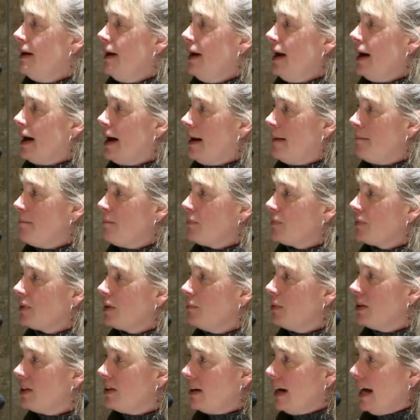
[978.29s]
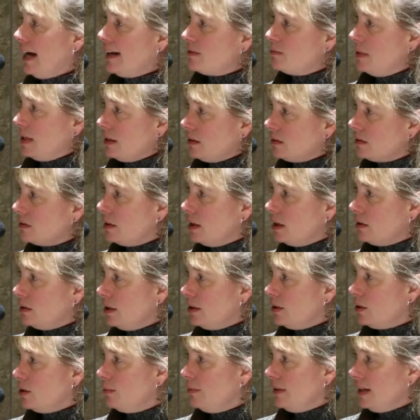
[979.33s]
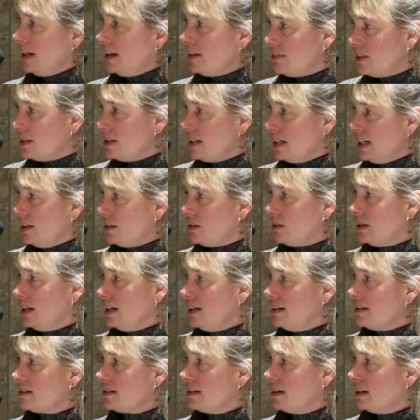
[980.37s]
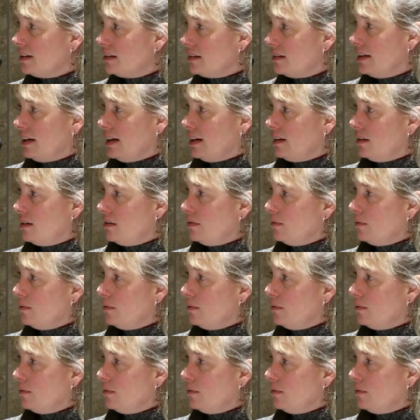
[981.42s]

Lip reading: but there has been a little bit of a decrease that